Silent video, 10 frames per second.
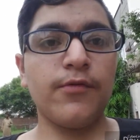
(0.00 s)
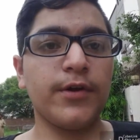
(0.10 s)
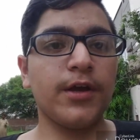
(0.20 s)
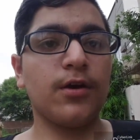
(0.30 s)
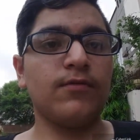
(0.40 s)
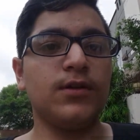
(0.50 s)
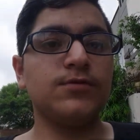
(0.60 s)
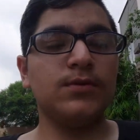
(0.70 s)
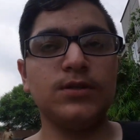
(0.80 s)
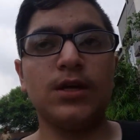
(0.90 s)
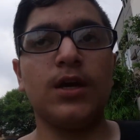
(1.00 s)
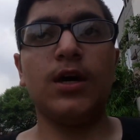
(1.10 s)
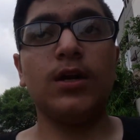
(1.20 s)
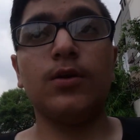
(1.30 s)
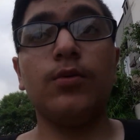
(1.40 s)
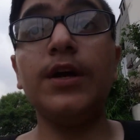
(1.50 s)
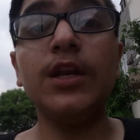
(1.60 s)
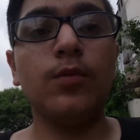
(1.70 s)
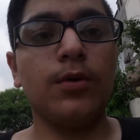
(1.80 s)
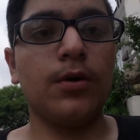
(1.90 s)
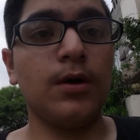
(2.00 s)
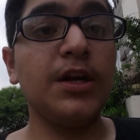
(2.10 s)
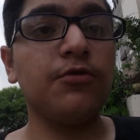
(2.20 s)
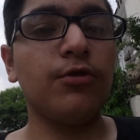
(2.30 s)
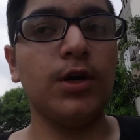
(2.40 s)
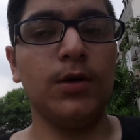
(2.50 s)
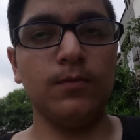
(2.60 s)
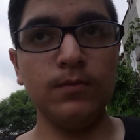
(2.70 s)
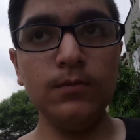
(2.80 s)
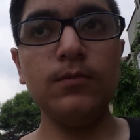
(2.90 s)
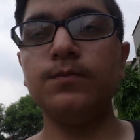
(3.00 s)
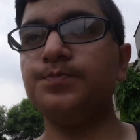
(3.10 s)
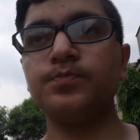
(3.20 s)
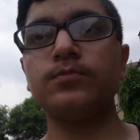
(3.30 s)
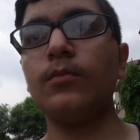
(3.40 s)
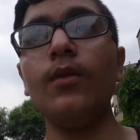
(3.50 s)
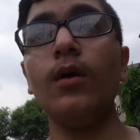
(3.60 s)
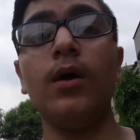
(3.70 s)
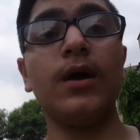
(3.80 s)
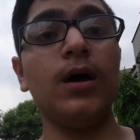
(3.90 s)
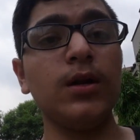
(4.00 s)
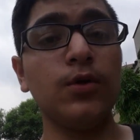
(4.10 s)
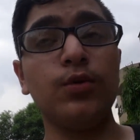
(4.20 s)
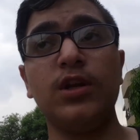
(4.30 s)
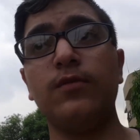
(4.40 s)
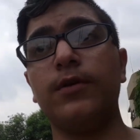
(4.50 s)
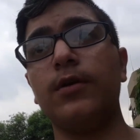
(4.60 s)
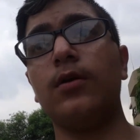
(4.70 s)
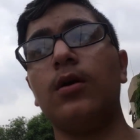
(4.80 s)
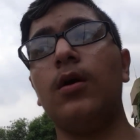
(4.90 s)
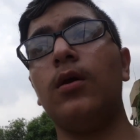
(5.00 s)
I have to take care of this beast. I can't go anywhere, literally. I can't go anywhere.